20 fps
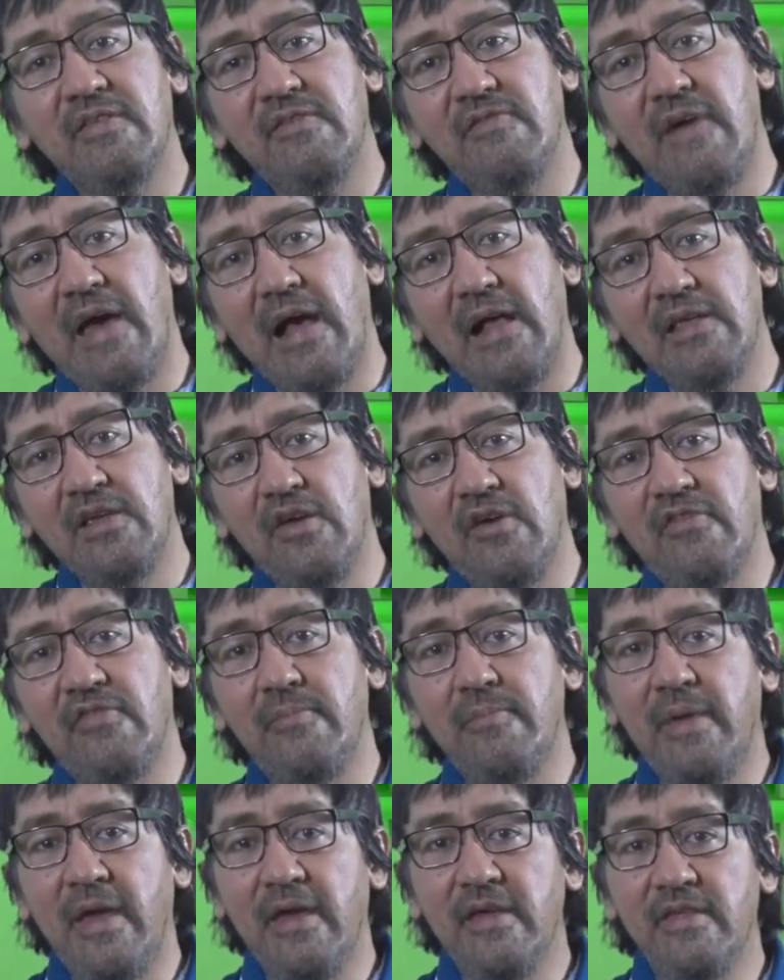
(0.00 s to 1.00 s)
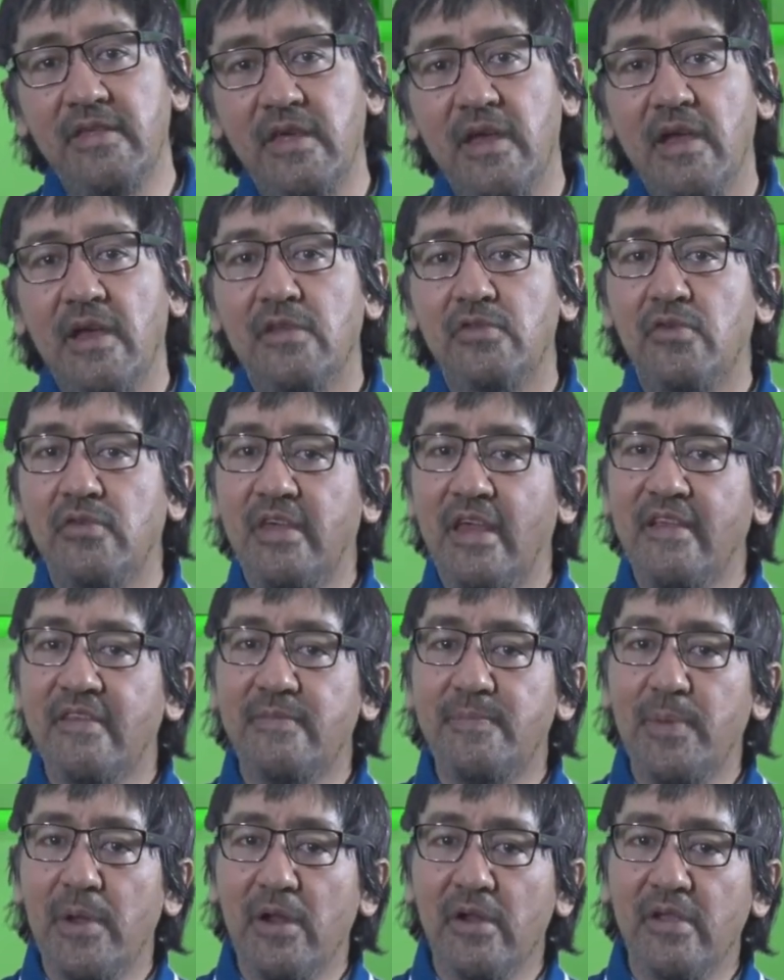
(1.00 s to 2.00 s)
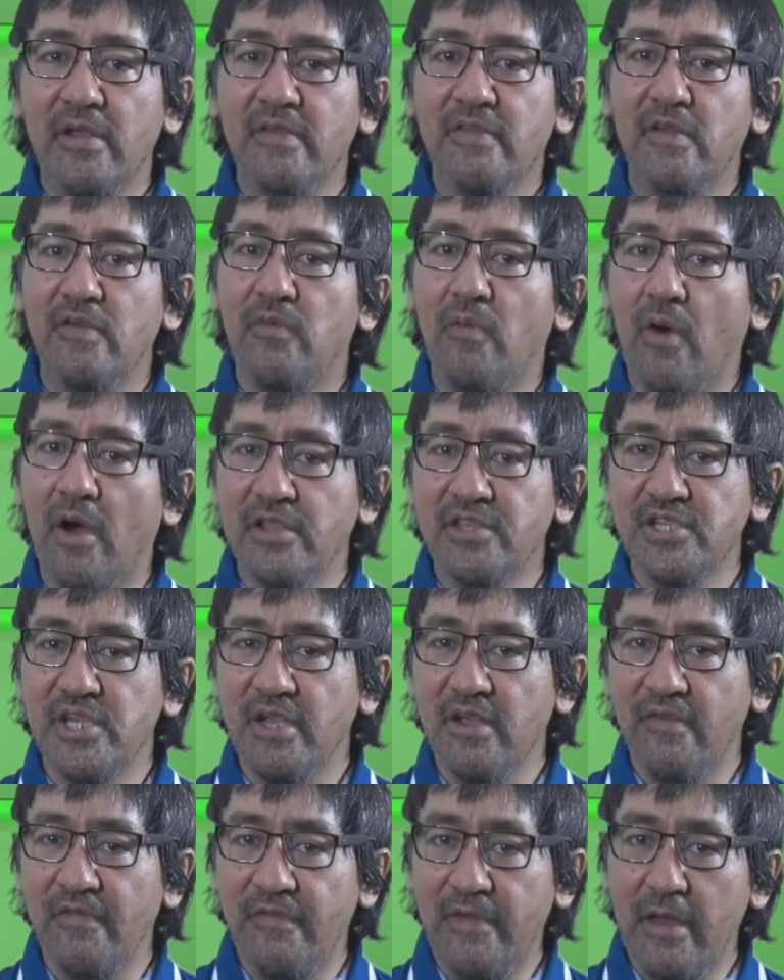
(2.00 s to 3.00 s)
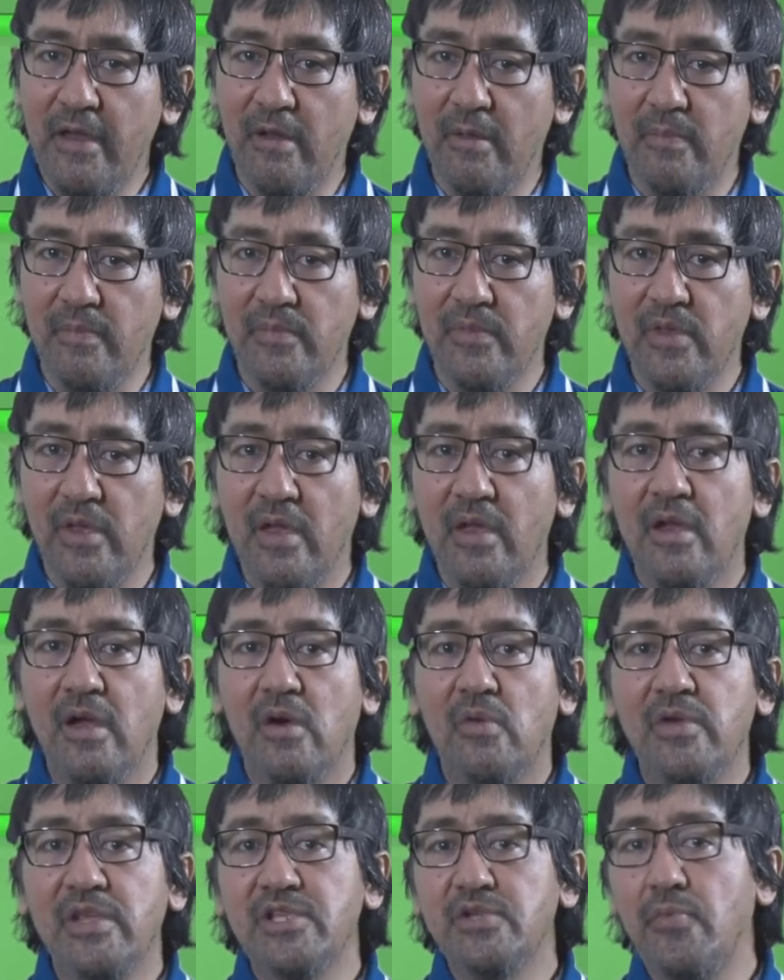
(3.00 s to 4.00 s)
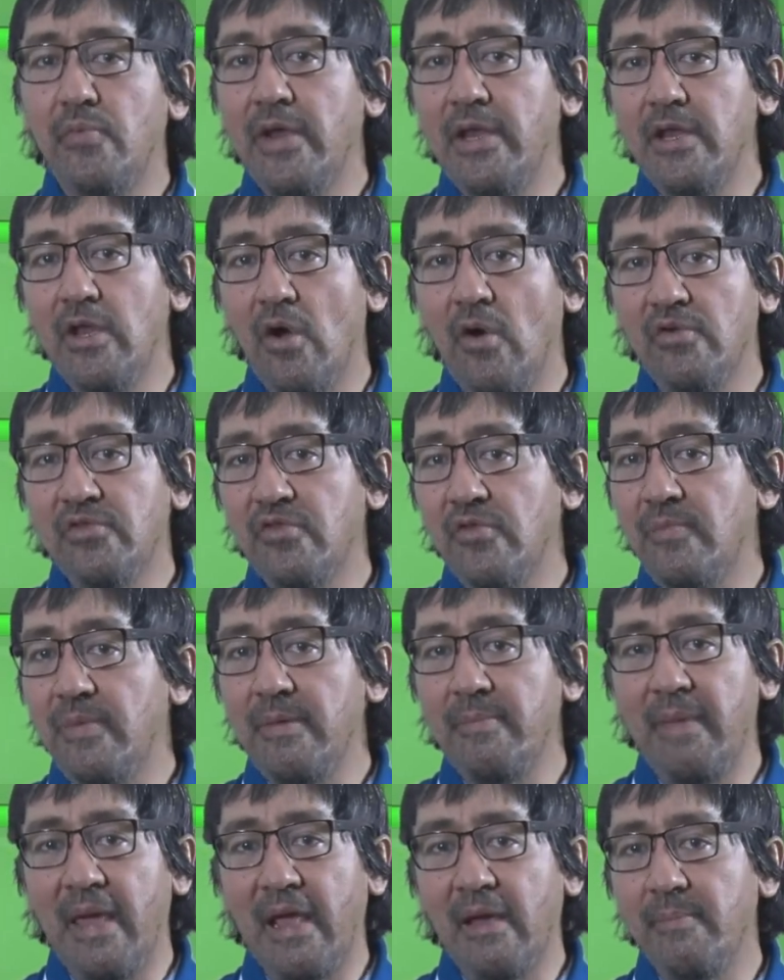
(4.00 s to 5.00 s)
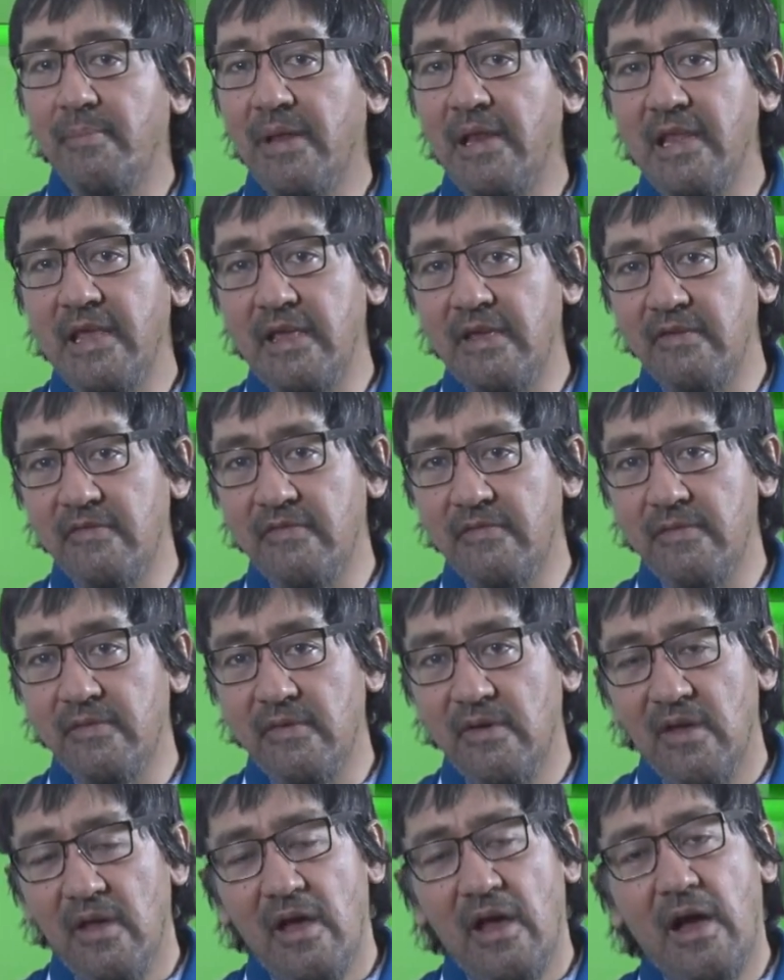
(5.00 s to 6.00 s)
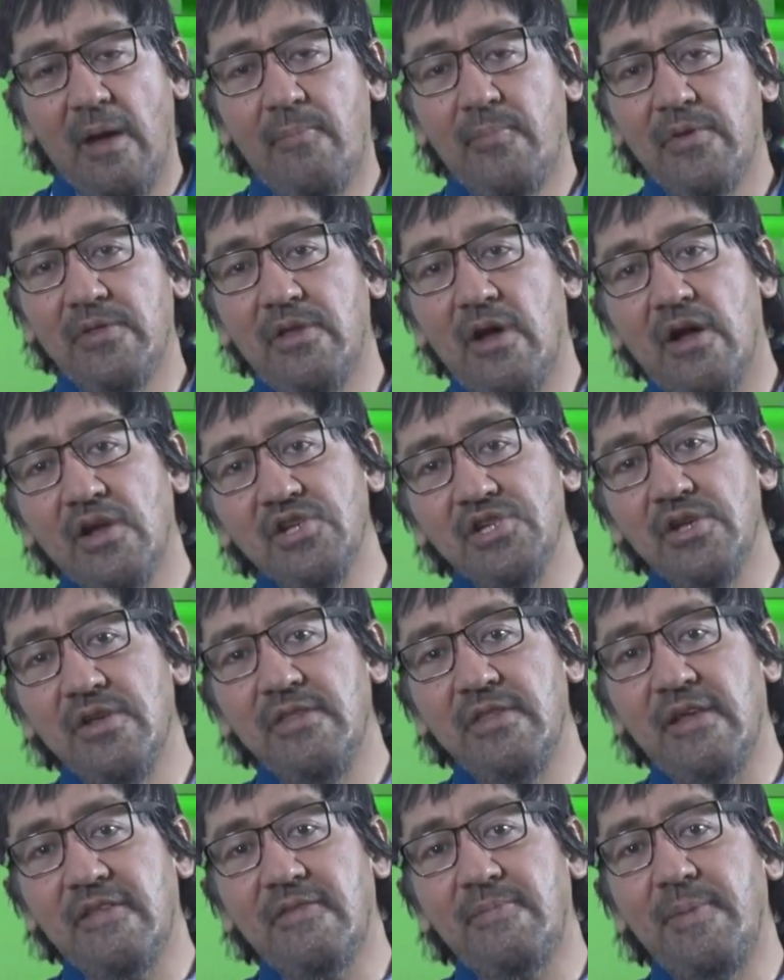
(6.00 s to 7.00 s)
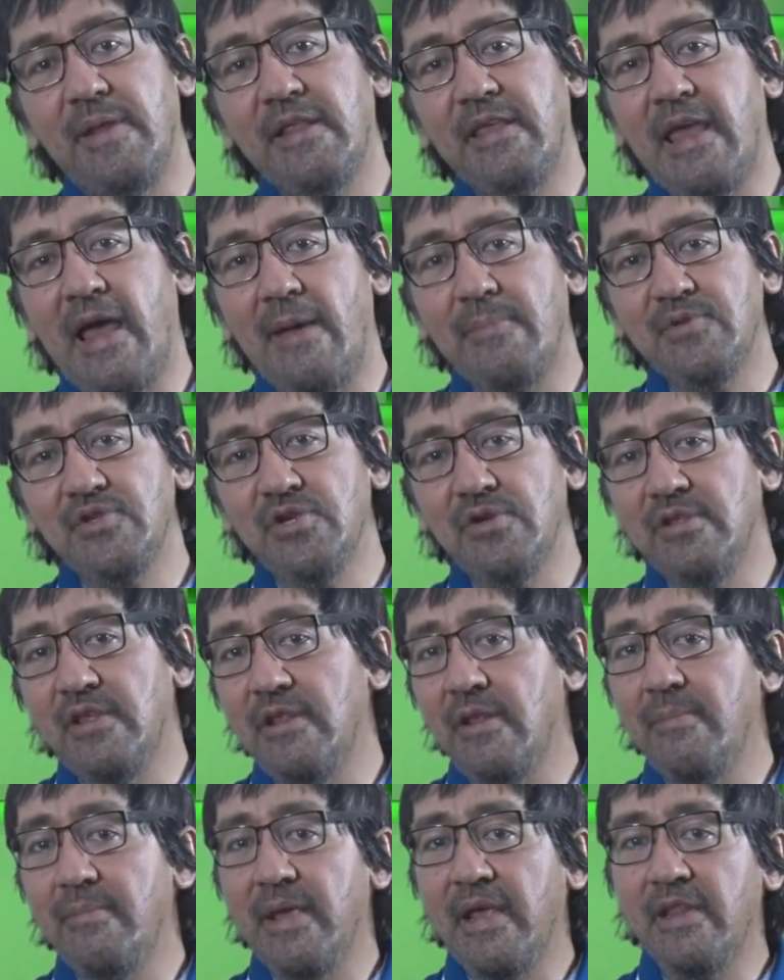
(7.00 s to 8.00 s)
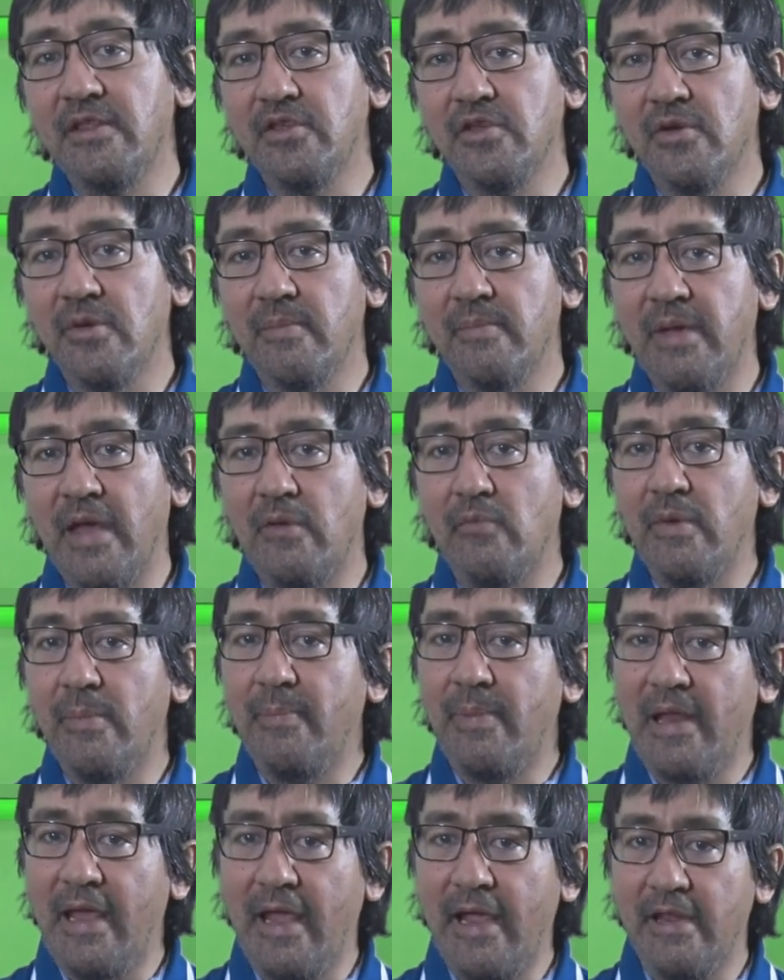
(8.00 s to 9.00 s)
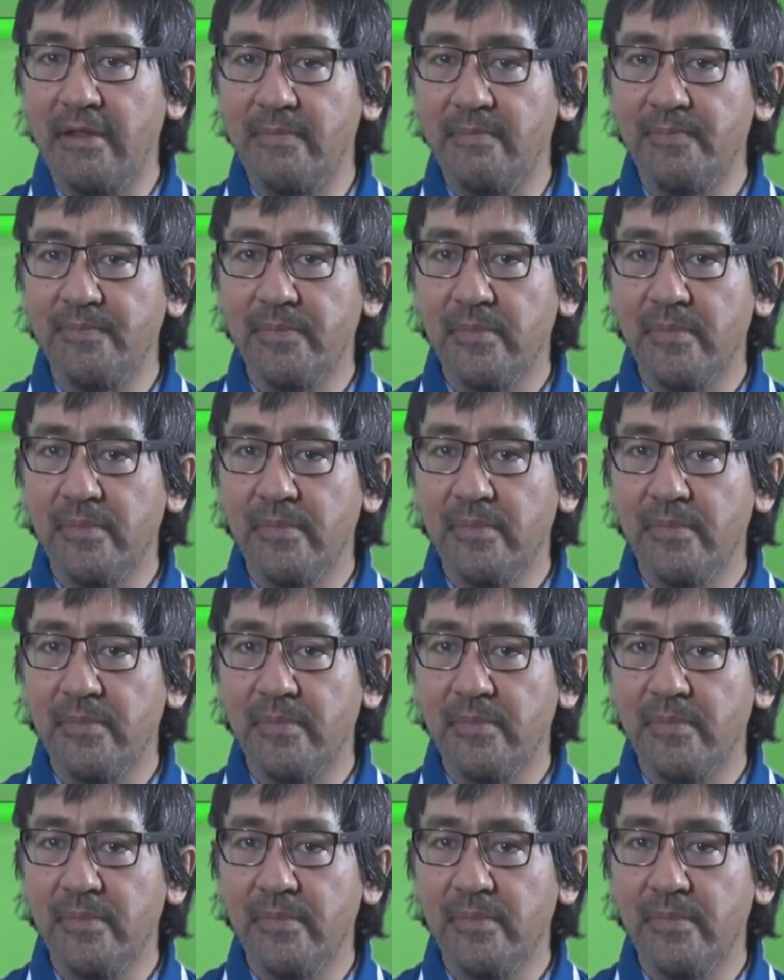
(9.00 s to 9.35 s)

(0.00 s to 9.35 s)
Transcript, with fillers: the value of myth to the experience of watching a film, which we know to be make-believe, a production that's been captured in a medium and replayed.